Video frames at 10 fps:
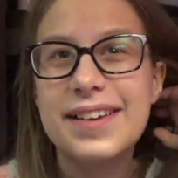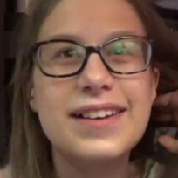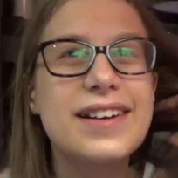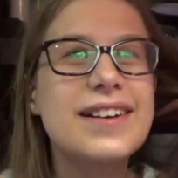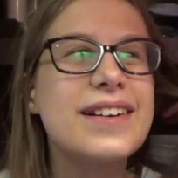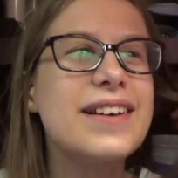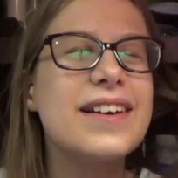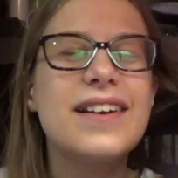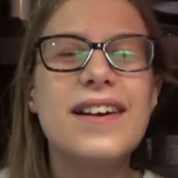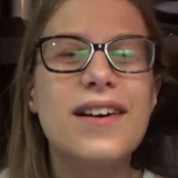Like,
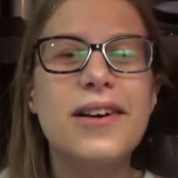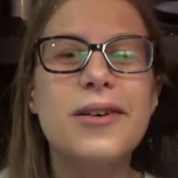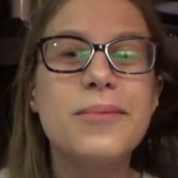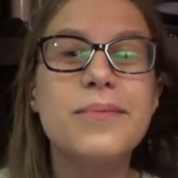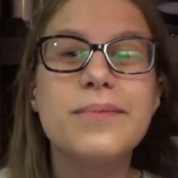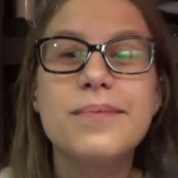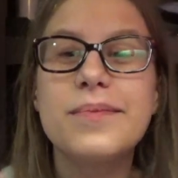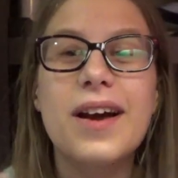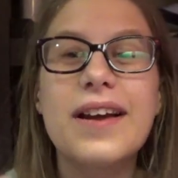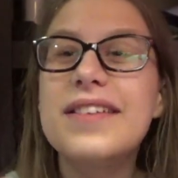I
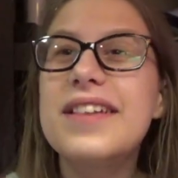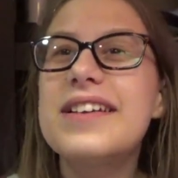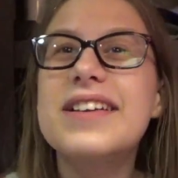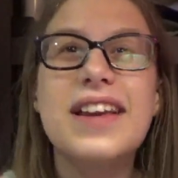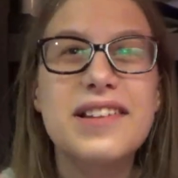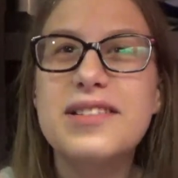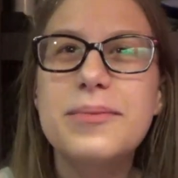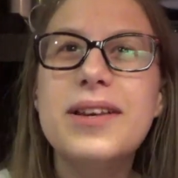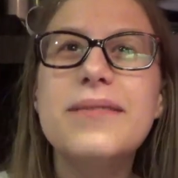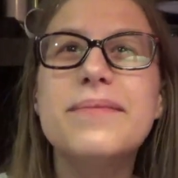didn't let it get to
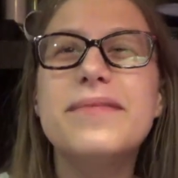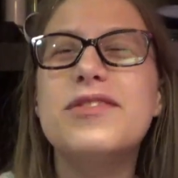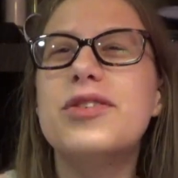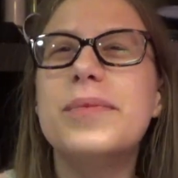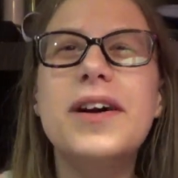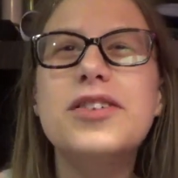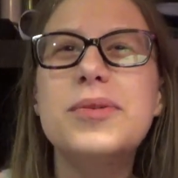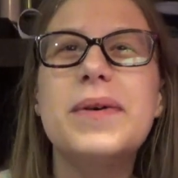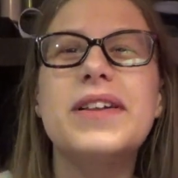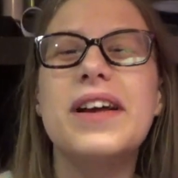me too
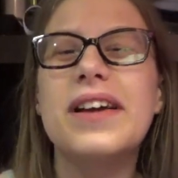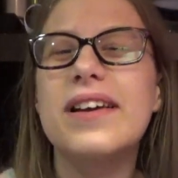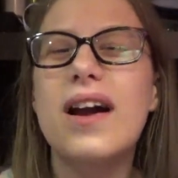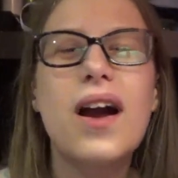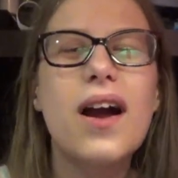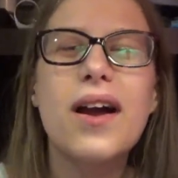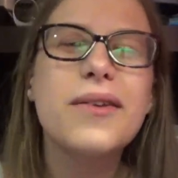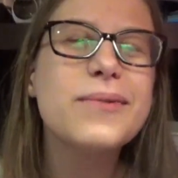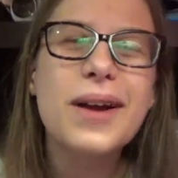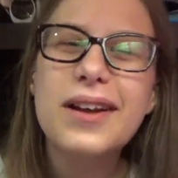much, but, like,
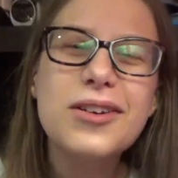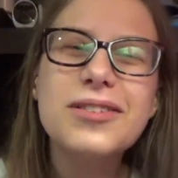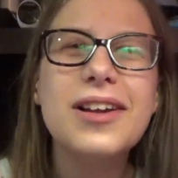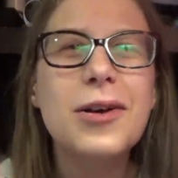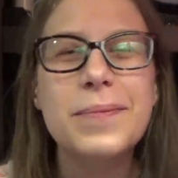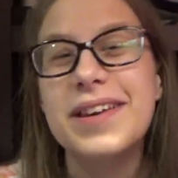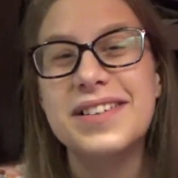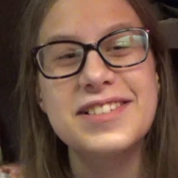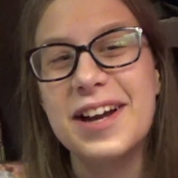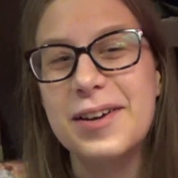I couldn't help being
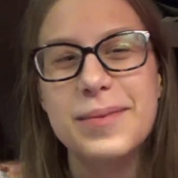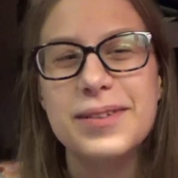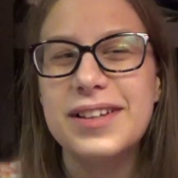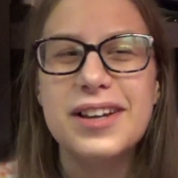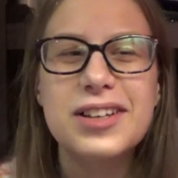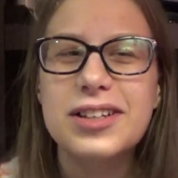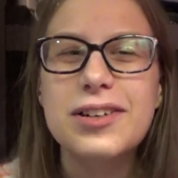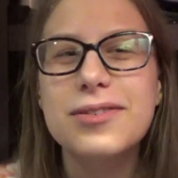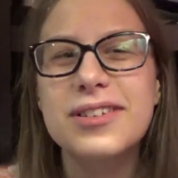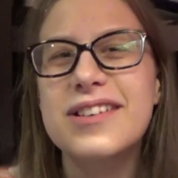sad about that, you
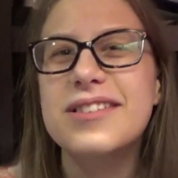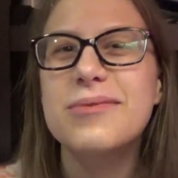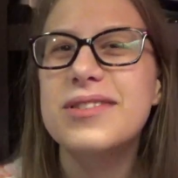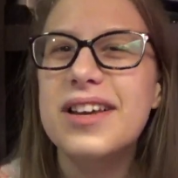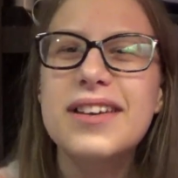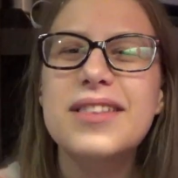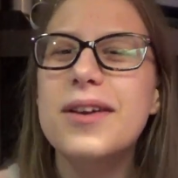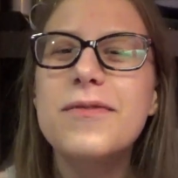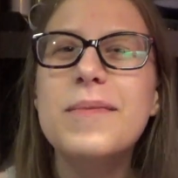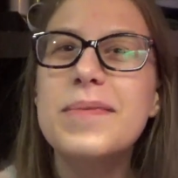know, because it was like
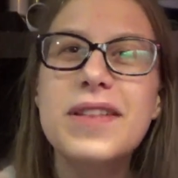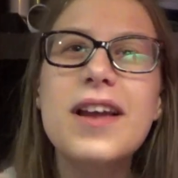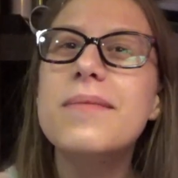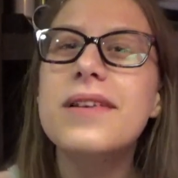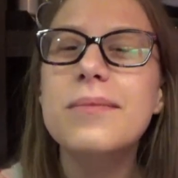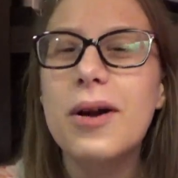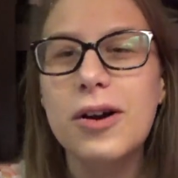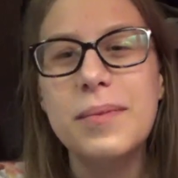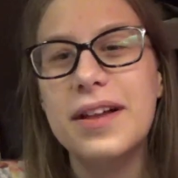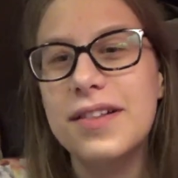they'd been a
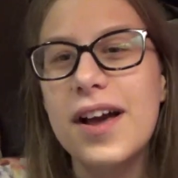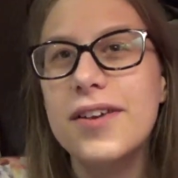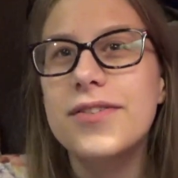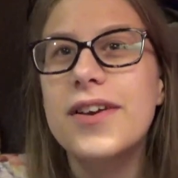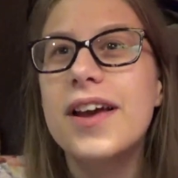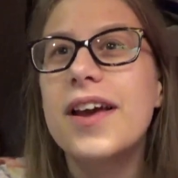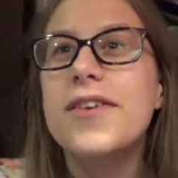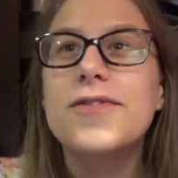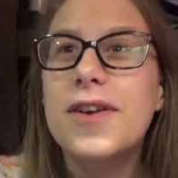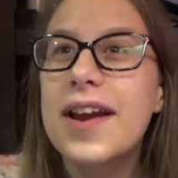part of my life
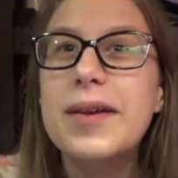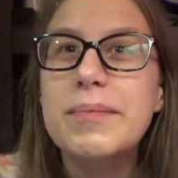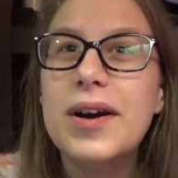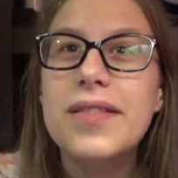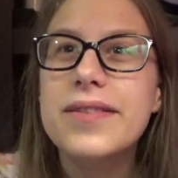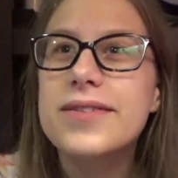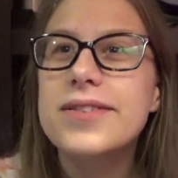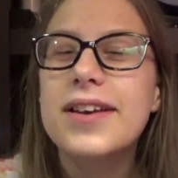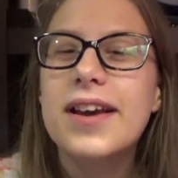for 8 months,